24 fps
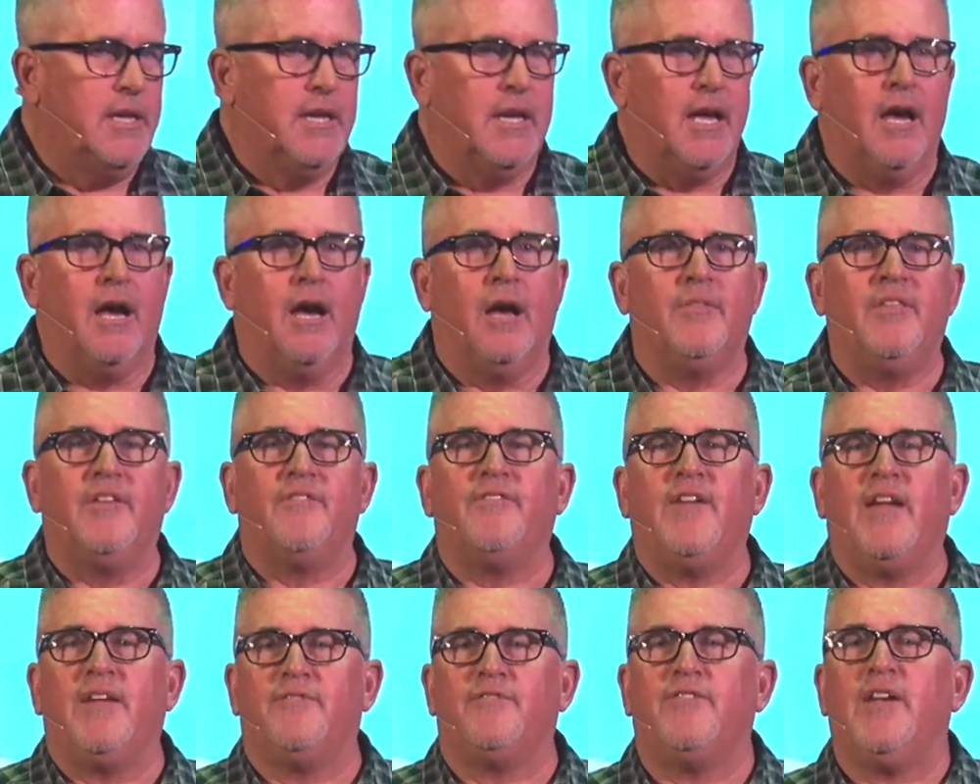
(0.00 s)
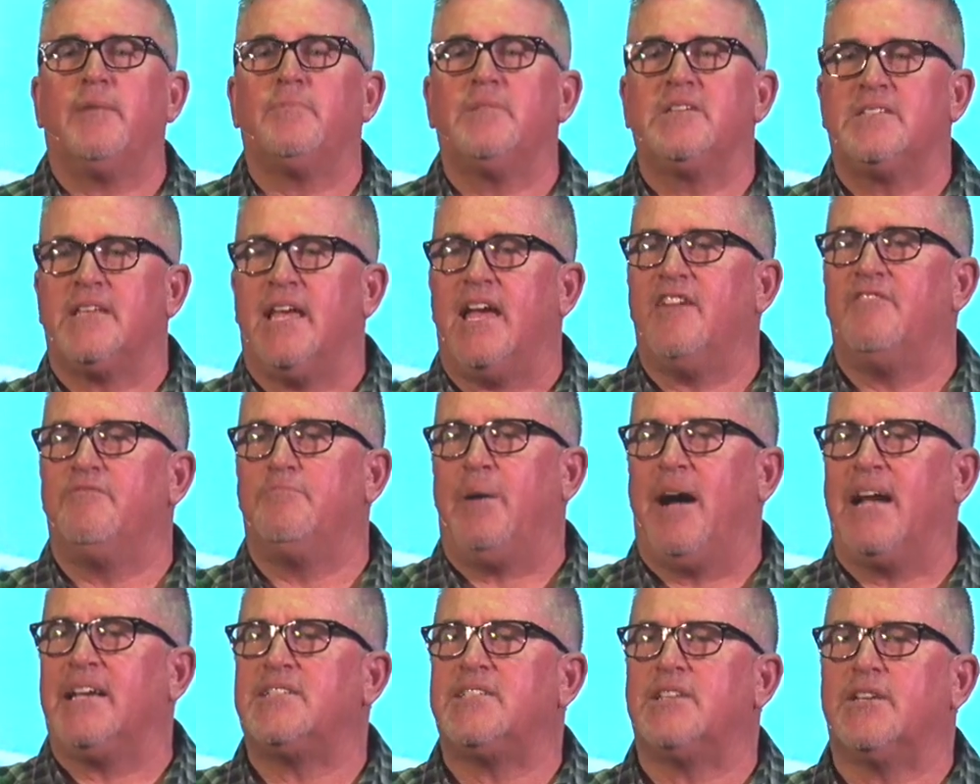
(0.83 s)
Uh, the fam- families that have
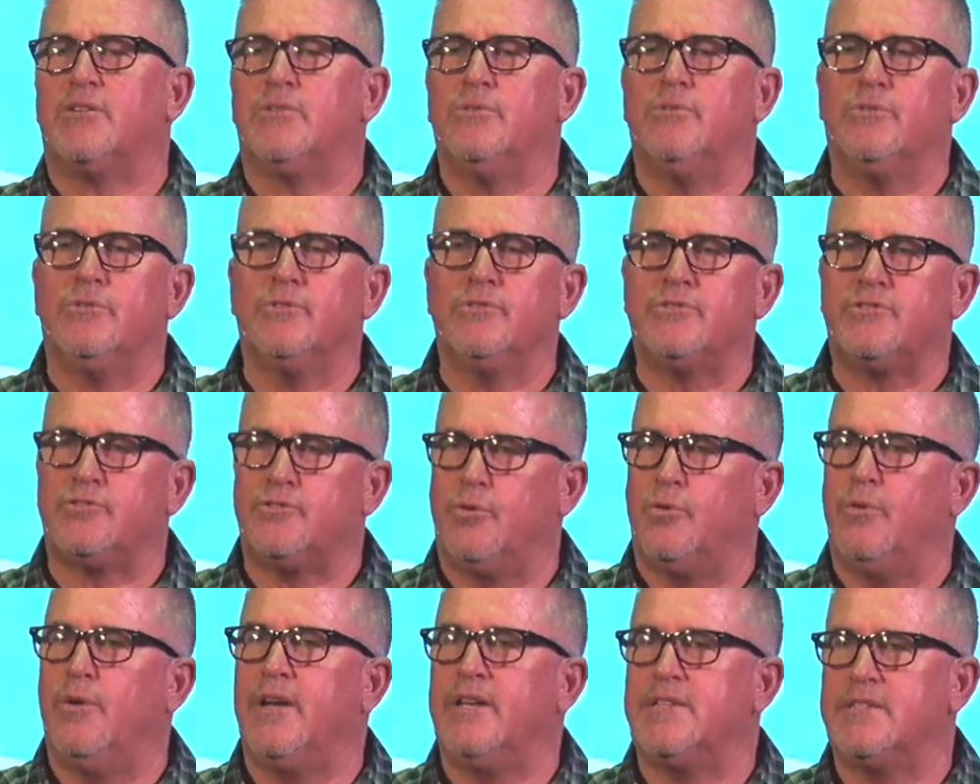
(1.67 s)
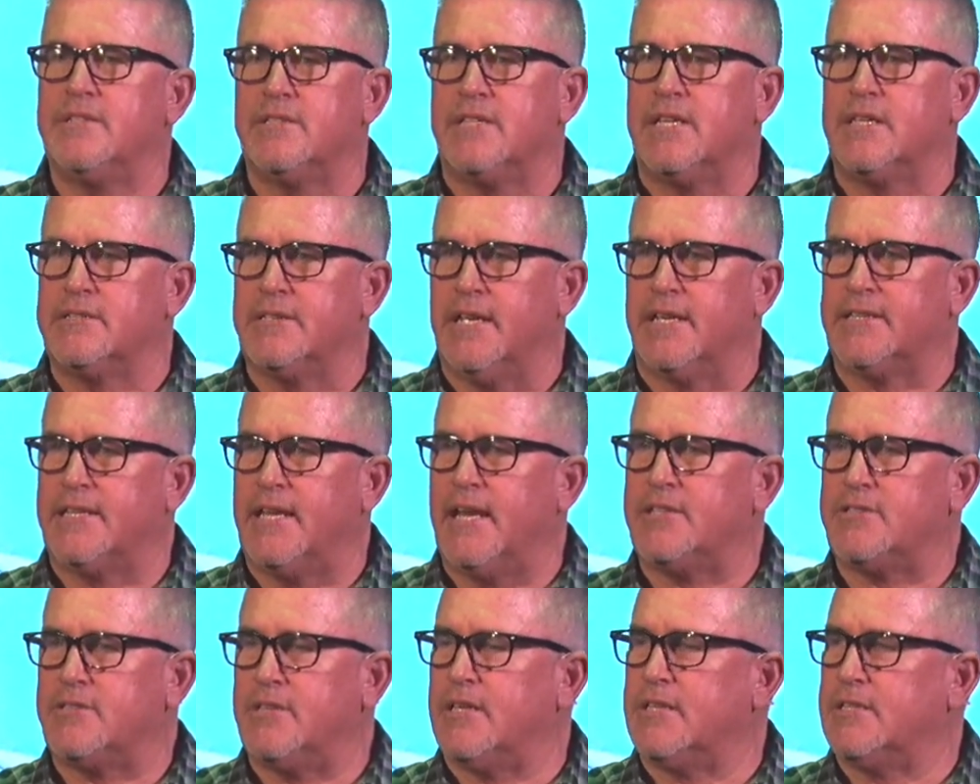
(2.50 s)
bicycles, toys, and things like
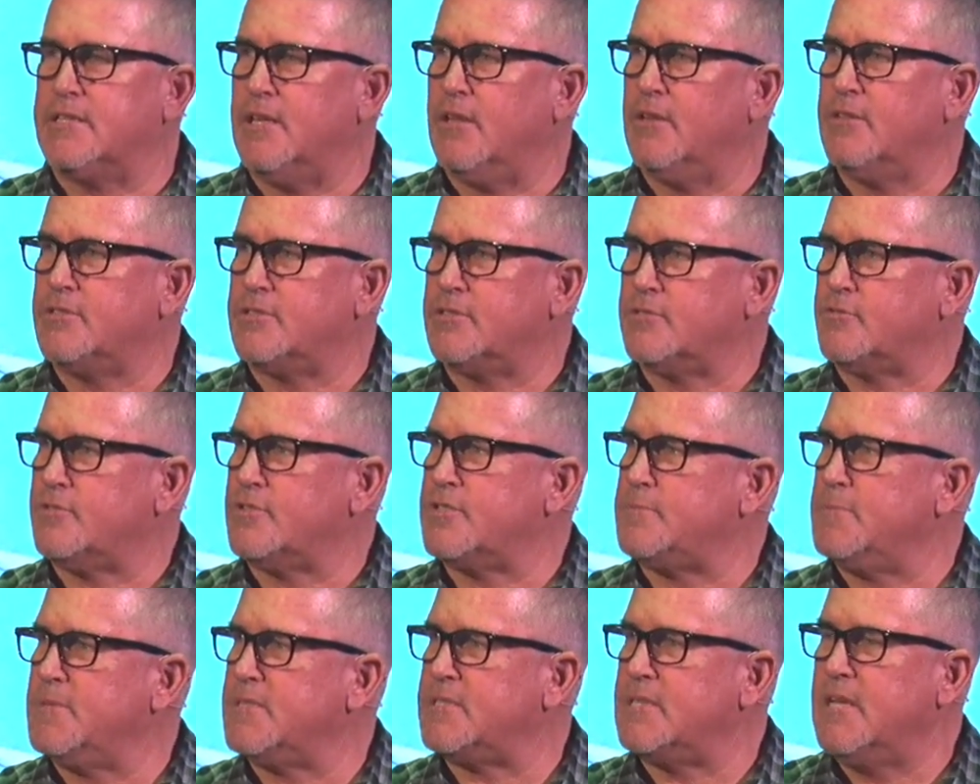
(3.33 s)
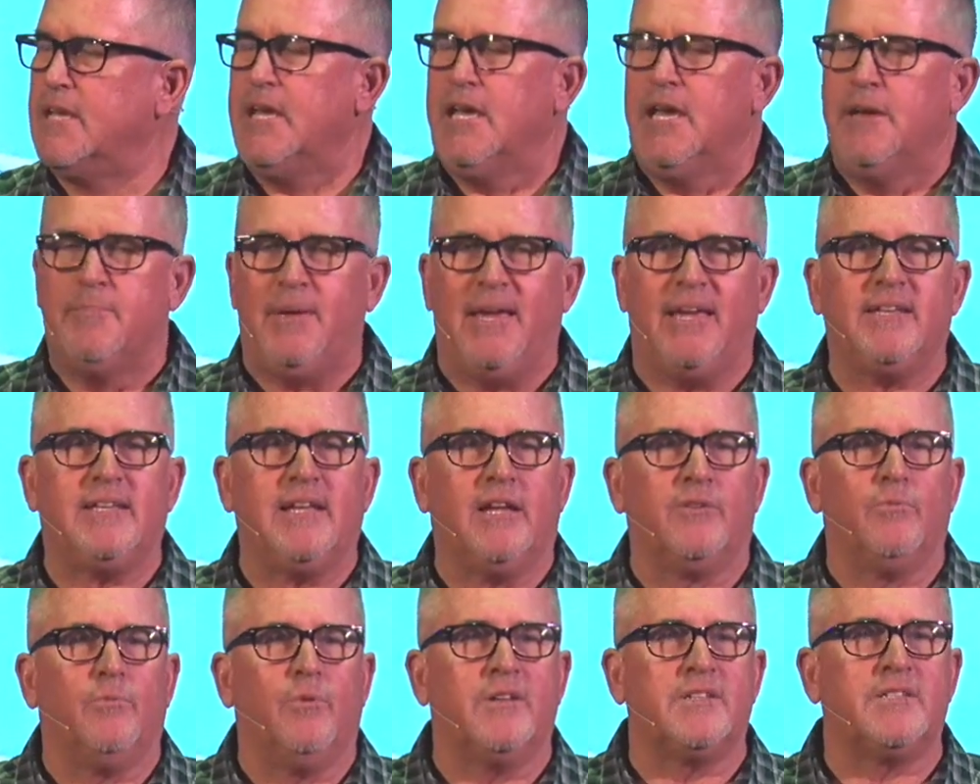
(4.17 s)
that, so they can tell it's Christmas. Pay it down
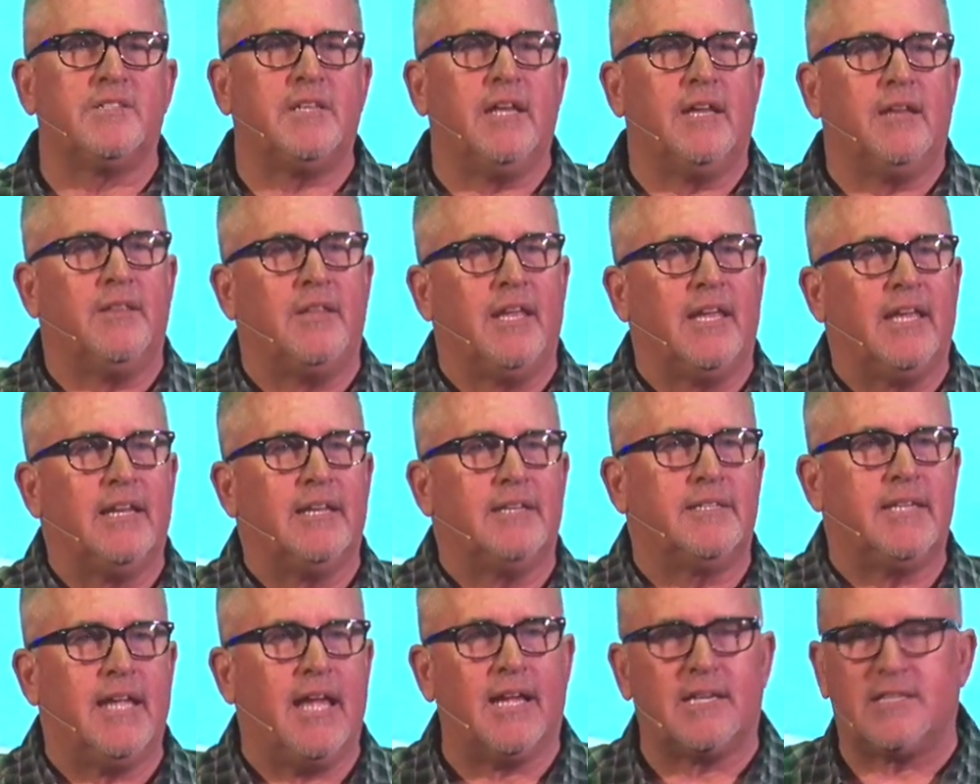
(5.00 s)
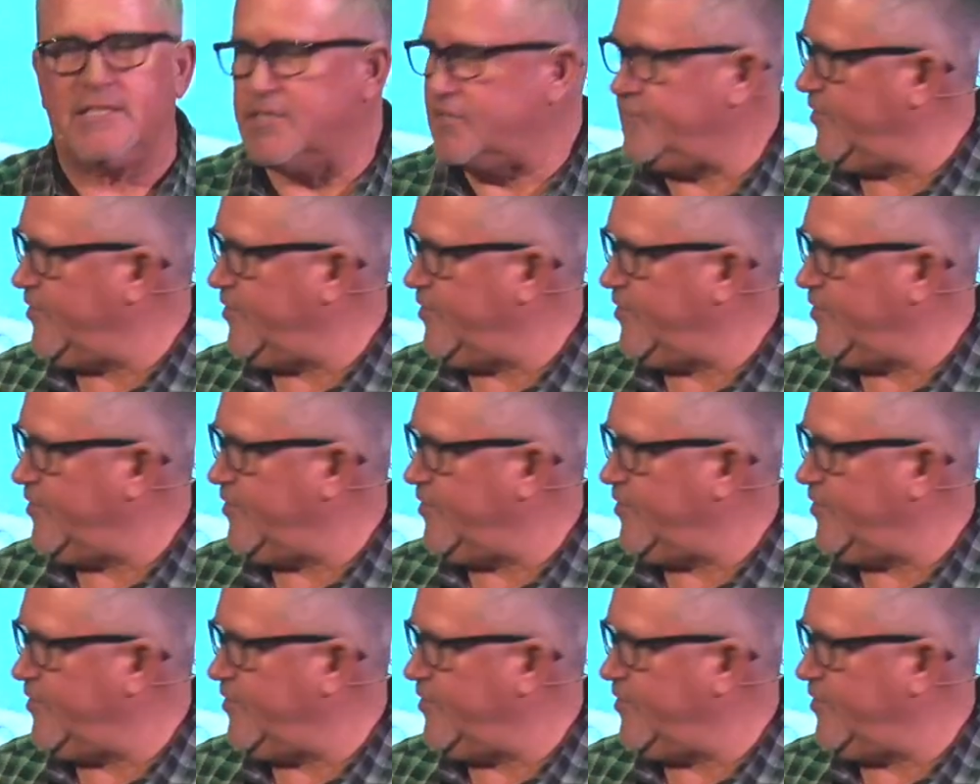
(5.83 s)
to one cent, and they get a text. This